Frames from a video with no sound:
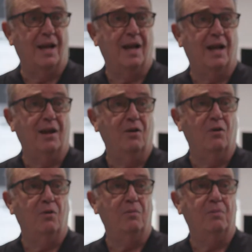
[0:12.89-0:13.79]
it just
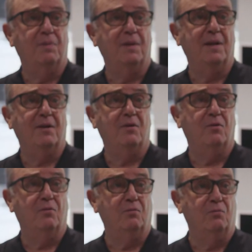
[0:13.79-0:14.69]
got
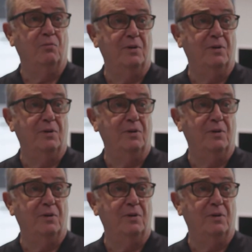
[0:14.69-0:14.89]
unbearable.